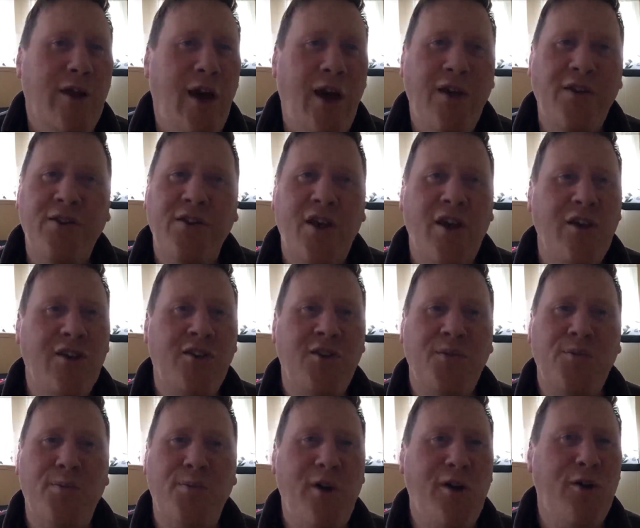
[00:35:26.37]
that's the kind of
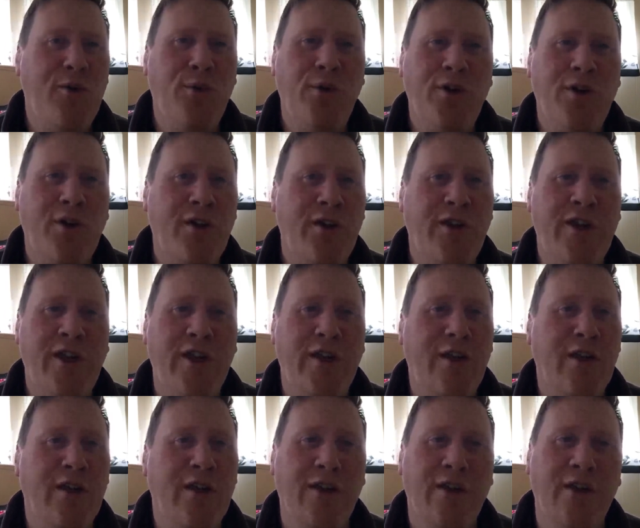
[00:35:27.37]
spirit we're gonna
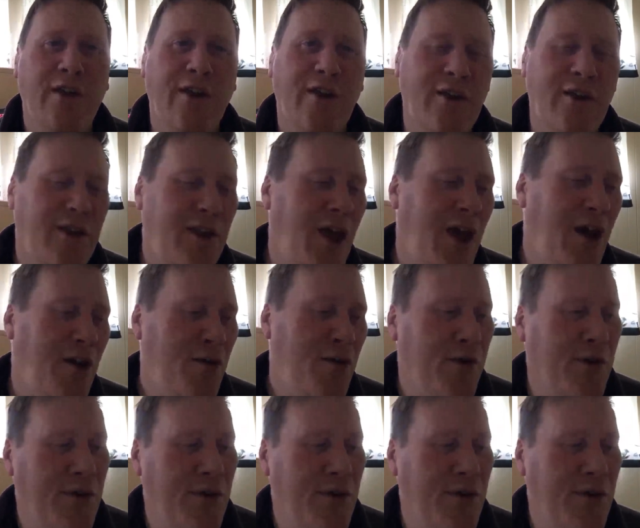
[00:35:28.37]
need. Now,